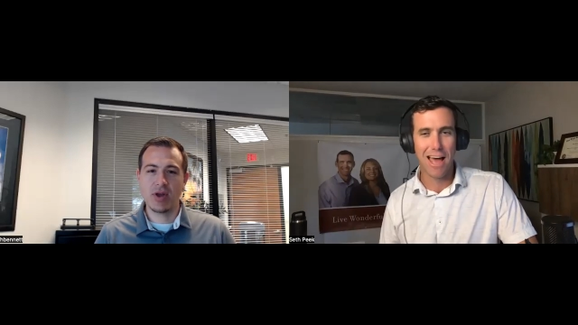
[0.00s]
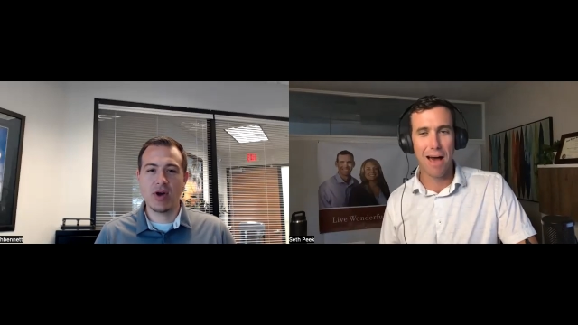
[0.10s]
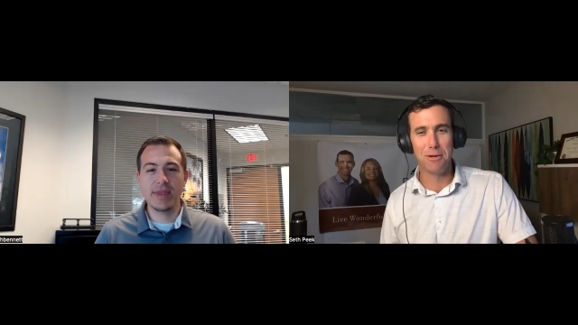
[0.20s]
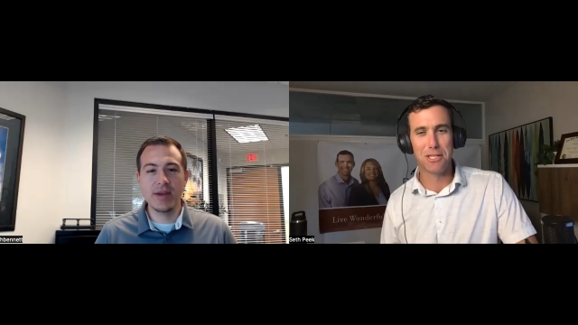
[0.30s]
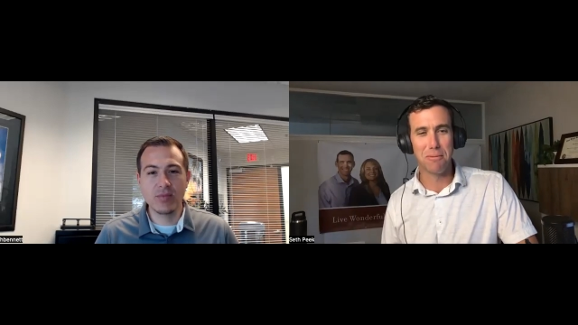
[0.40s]
Speaker 1: Are
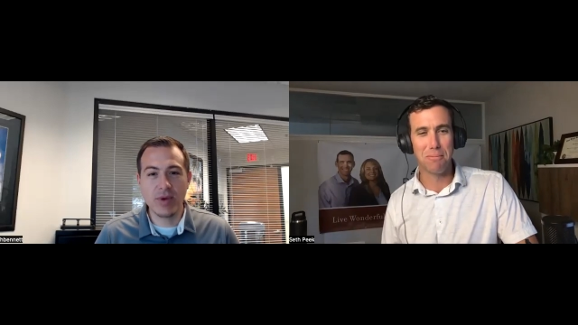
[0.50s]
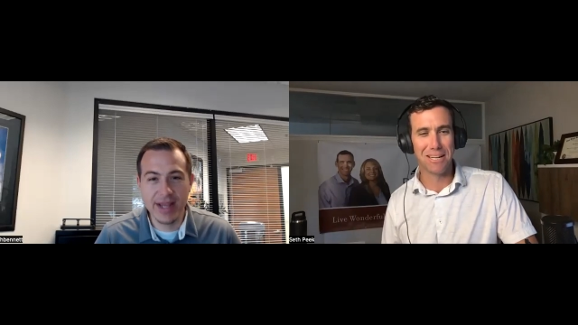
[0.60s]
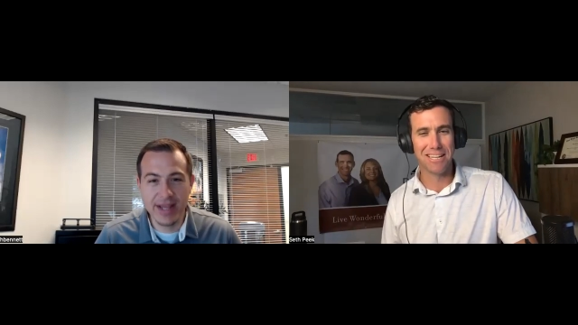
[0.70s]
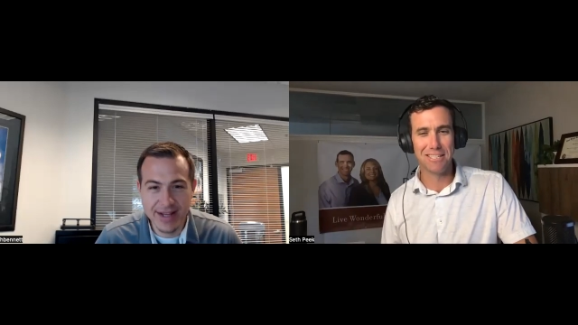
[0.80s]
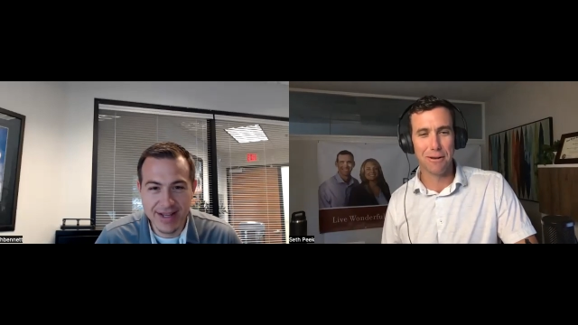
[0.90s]
how much you right-
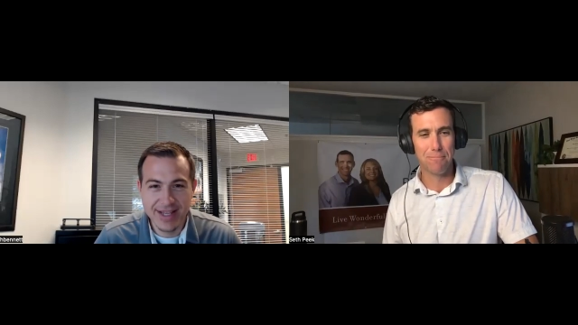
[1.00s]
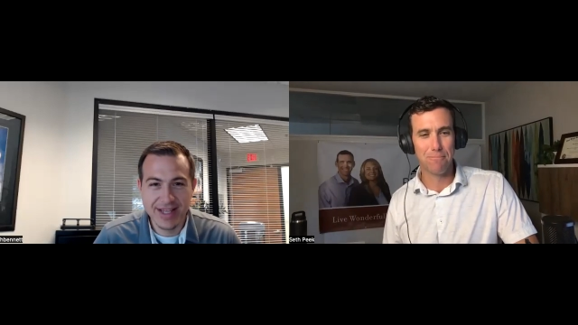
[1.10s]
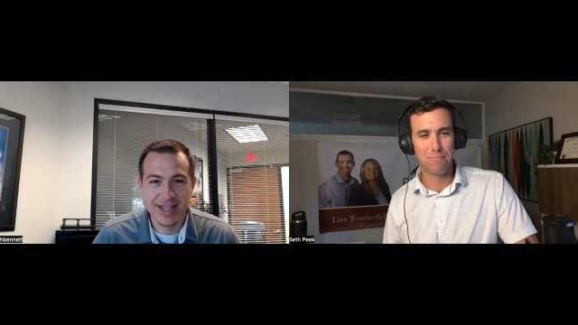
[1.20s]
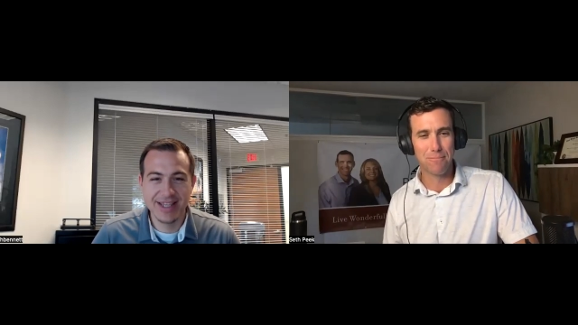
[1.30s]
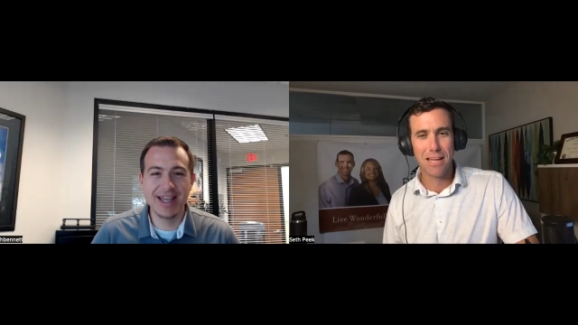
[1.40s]
put into it.
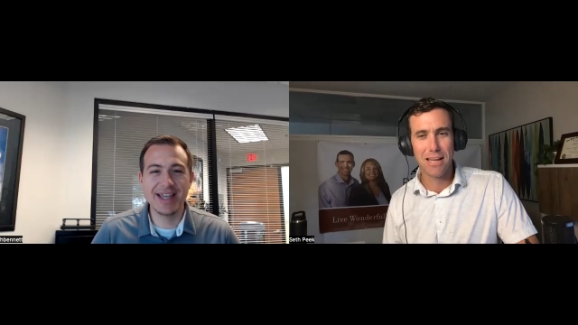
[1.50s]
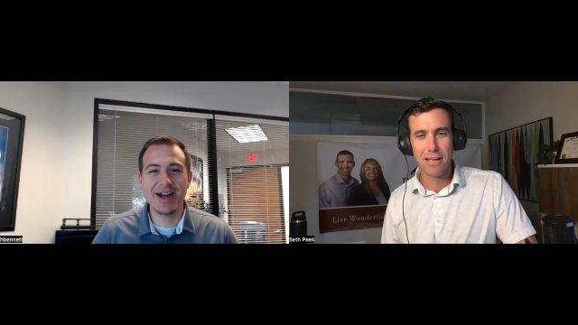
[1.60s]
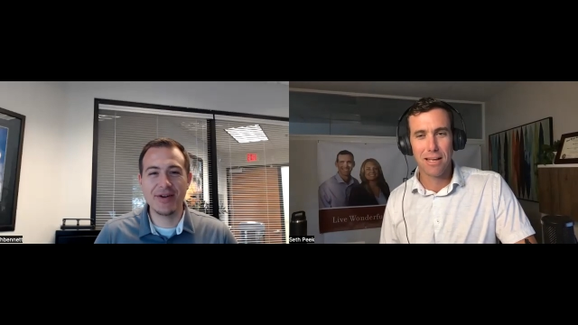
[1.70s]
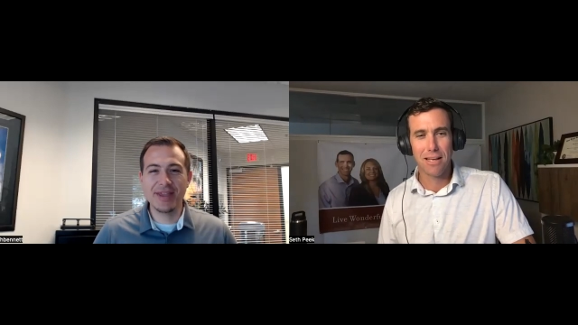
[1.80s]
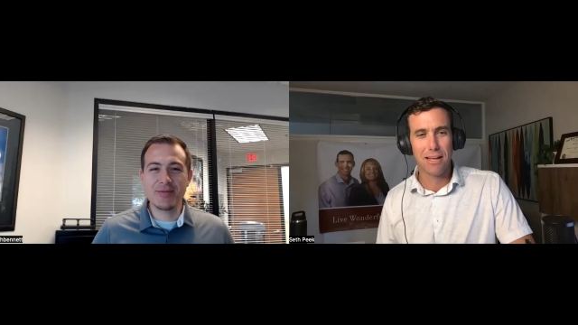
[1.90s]
Yeah, yeah.
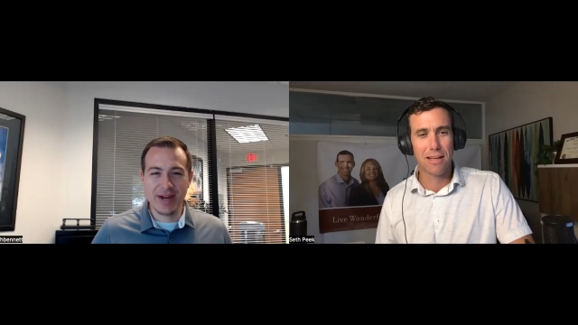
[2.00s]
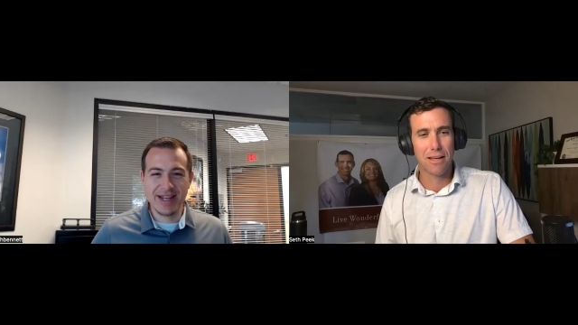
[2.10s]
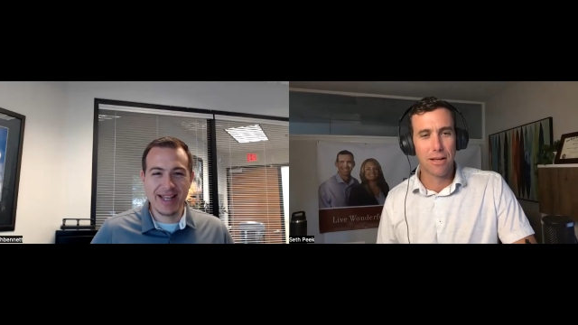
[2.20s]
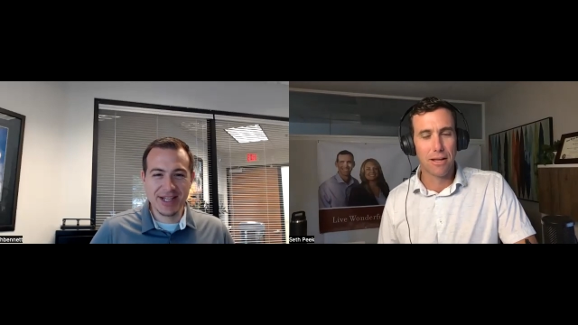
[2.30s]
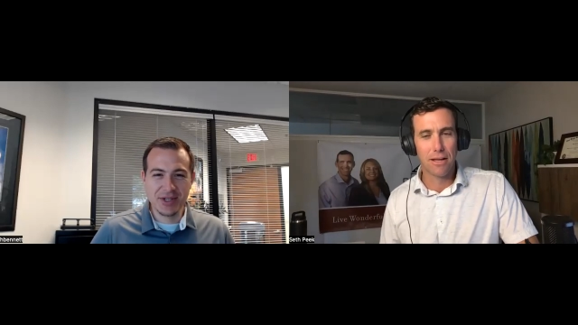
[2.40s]
Are they right
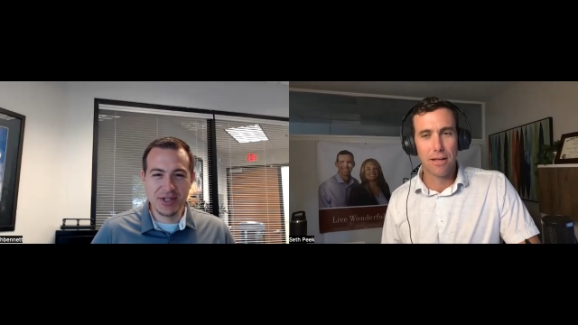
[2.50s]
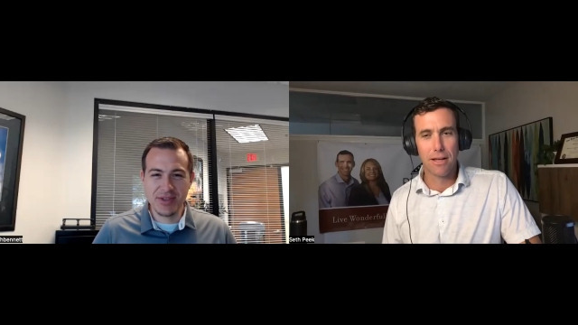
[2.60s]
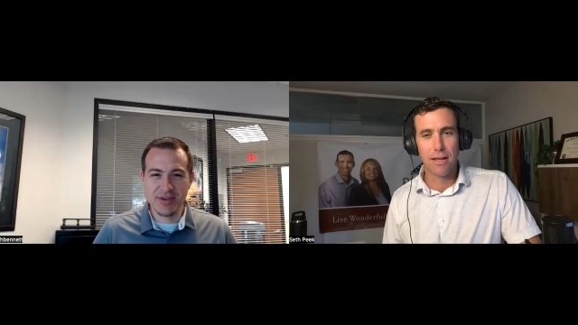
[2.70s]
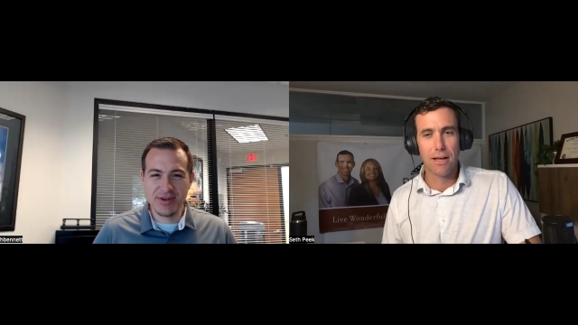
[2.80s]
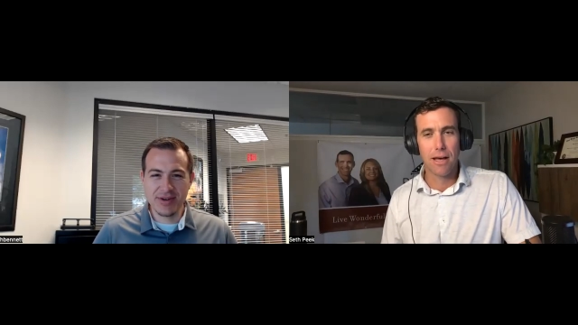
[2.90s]
next to each other?